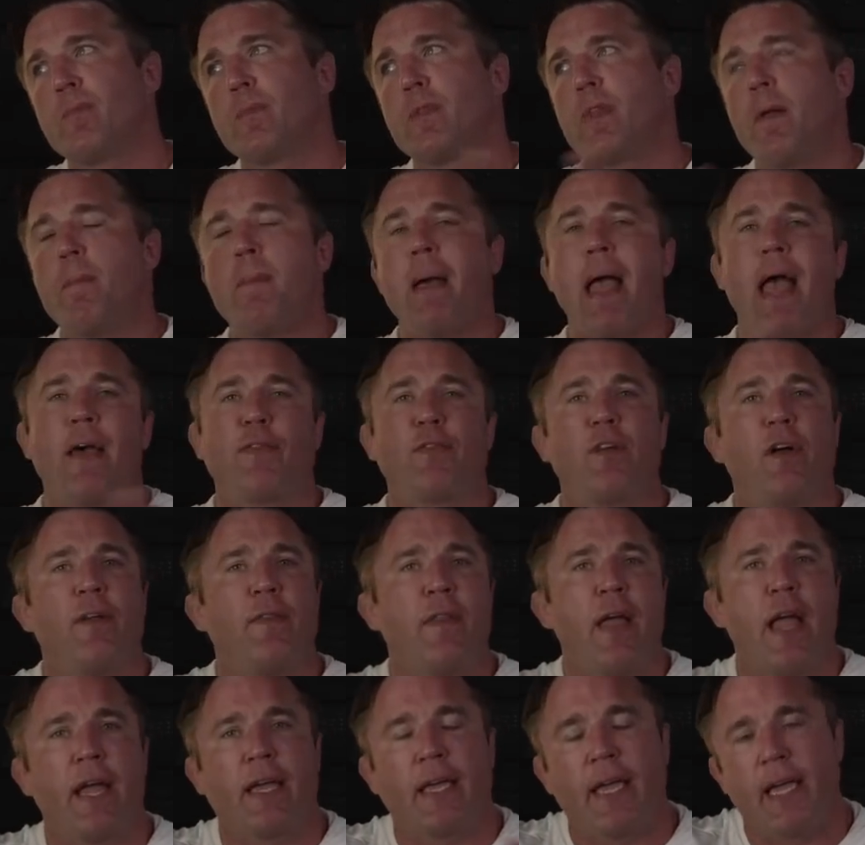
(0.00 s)
The math
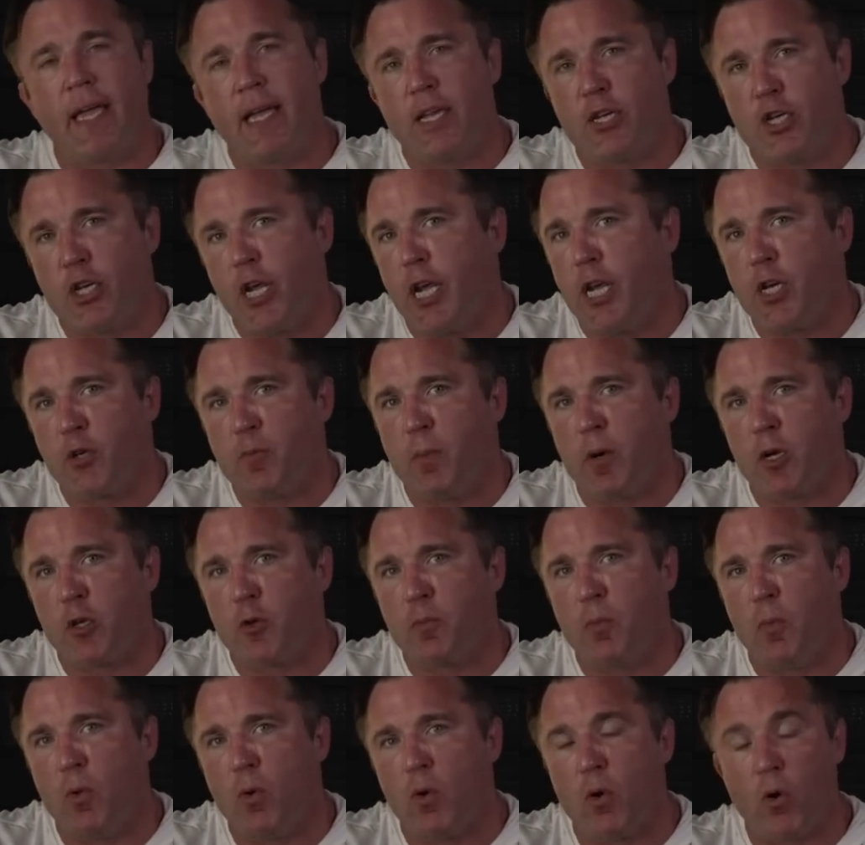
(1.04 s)
on that can't change
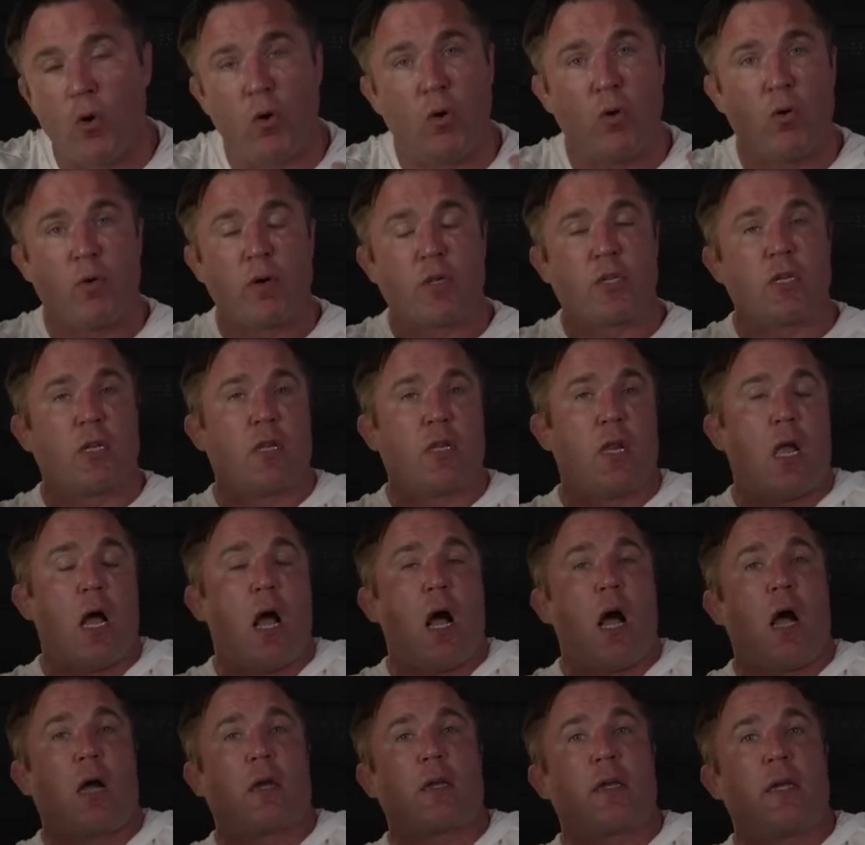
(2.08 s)
much more, or it's a
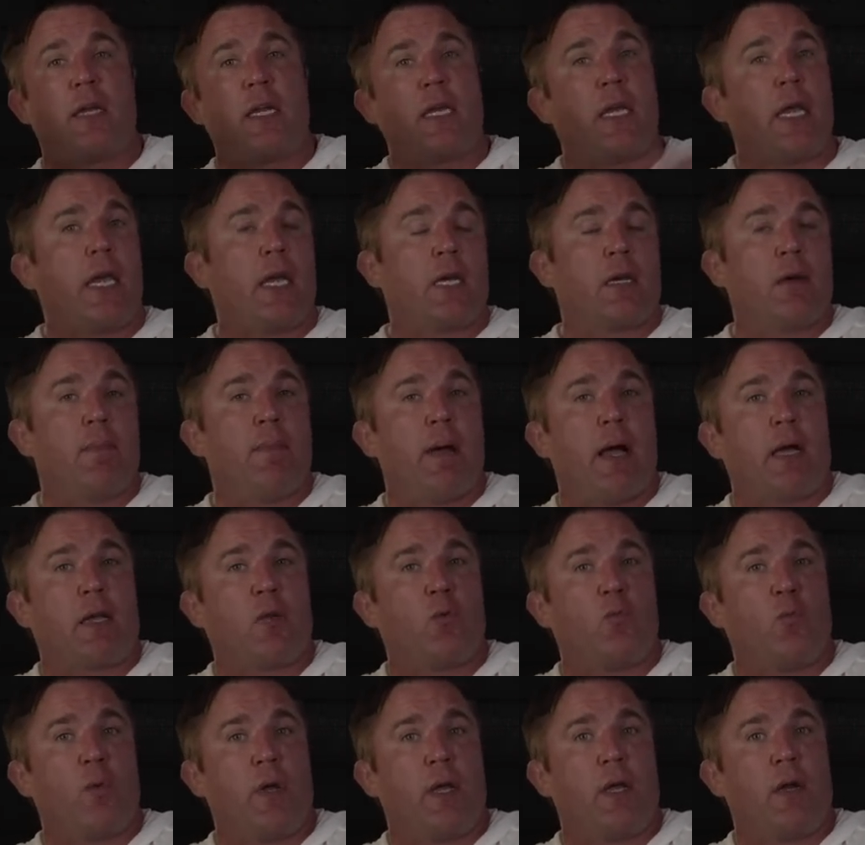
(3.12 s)
lock and he can't come back
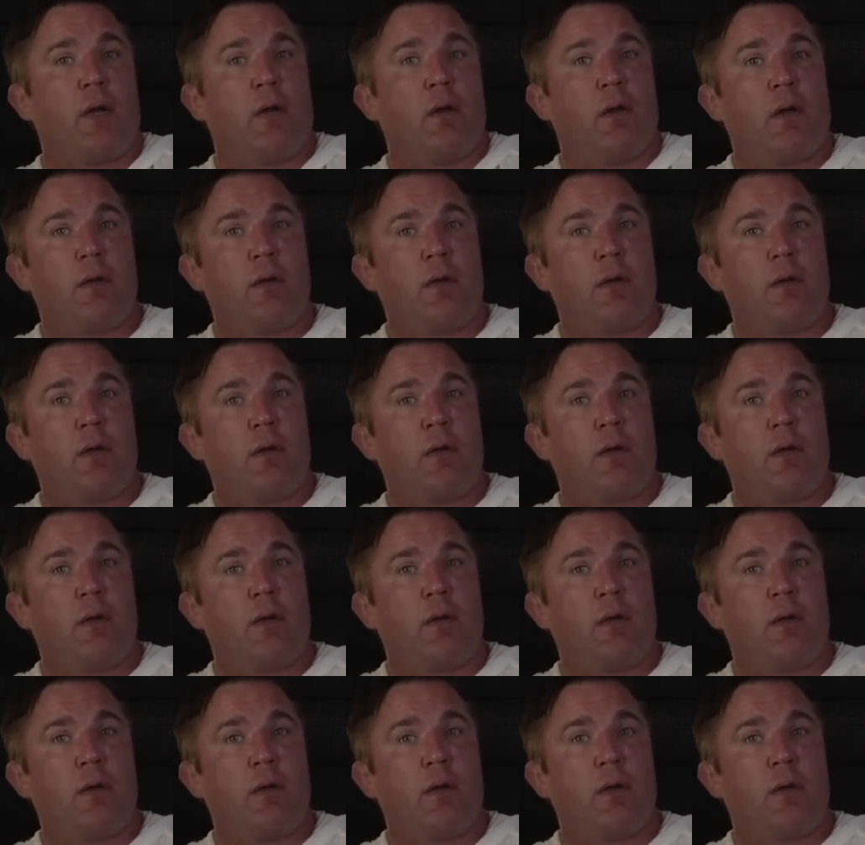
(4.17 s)
and win.